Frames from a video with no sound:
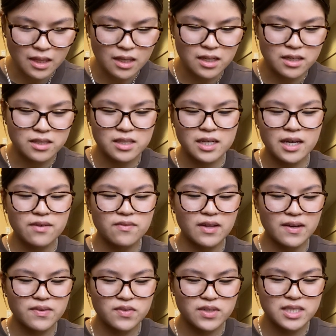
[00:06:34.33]
uh, then I have Life
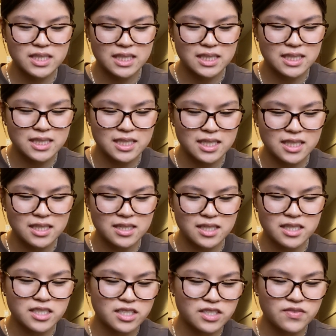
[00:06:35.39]
360.
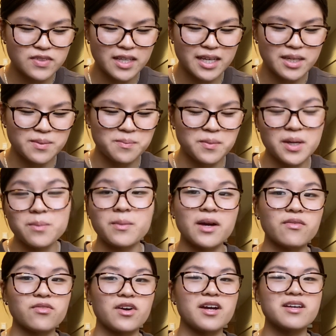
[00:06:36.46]
That's just for like me and my
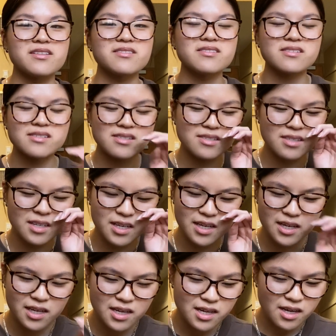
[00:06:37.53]
friends.
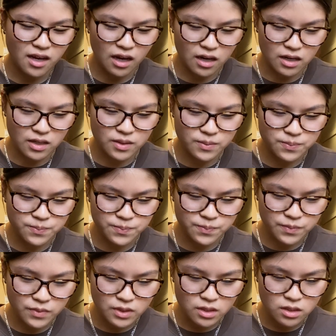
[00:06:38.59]
Um,
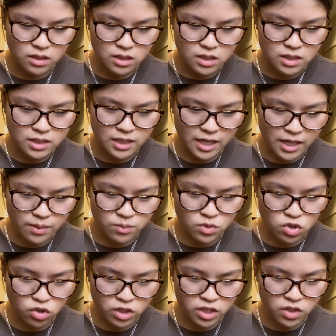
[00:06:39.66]
Time
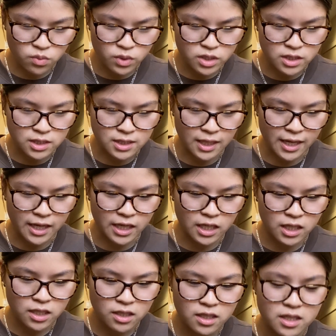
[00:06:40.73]
Tree, which is like,
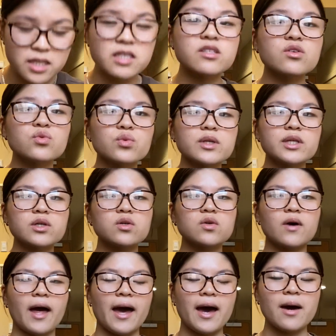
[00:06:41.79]
this is a really cool
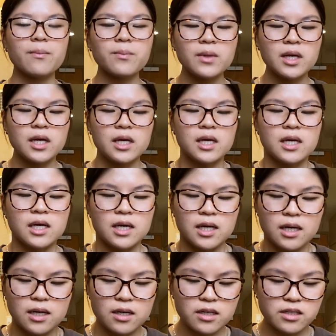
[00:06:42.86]
app.
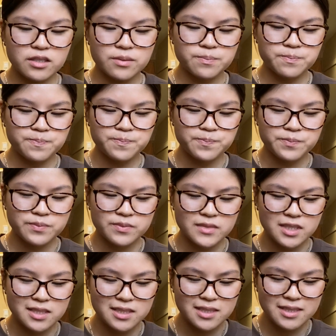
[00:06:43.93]
Um,
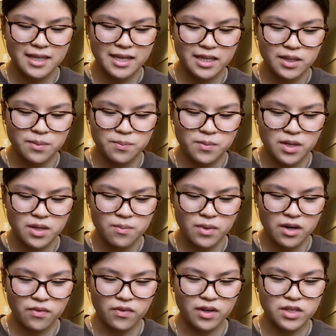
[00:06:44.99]
since like me and my
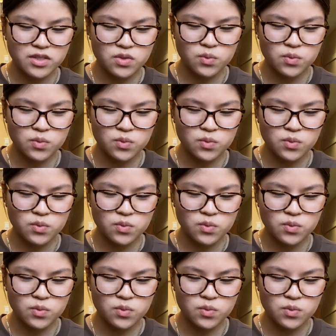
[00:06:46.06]
friends